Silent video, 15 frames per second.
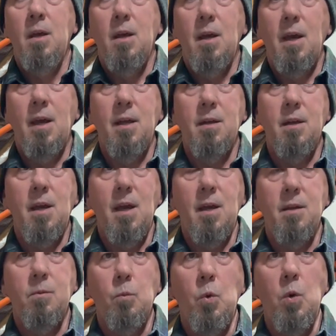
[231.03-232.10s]

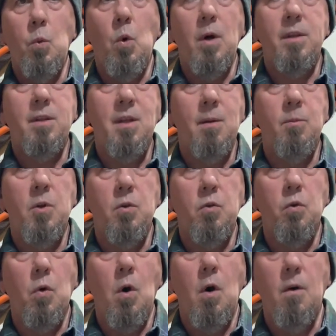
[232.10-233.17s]
and we want them to
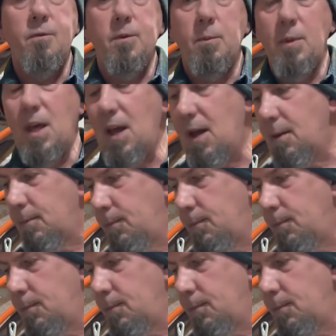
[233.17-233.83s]
draw from that.